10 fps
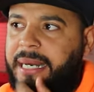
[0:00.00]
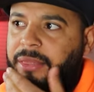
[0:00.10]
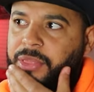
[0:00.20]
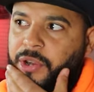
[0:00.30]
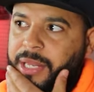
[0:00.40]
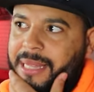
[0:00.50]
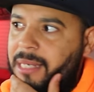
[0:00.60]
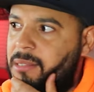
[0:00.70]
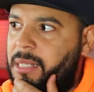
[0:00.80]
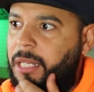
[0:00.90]
at a
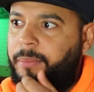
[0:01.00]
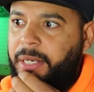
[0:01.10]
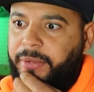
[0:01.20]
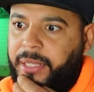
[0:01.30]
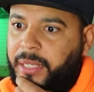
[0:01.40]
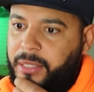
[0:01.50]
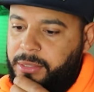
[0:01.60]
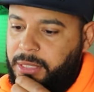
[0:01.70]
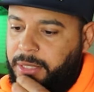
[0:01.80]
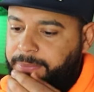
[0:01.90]
$30,000 bike right there.
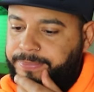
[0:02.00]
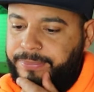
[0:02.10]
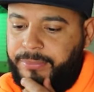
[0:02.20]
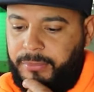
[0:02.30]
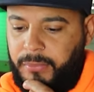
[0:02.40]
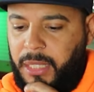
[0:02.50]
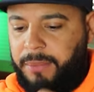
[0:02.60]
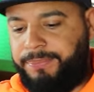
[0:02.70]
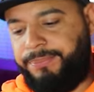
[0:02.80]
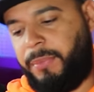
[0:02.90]
So yeah.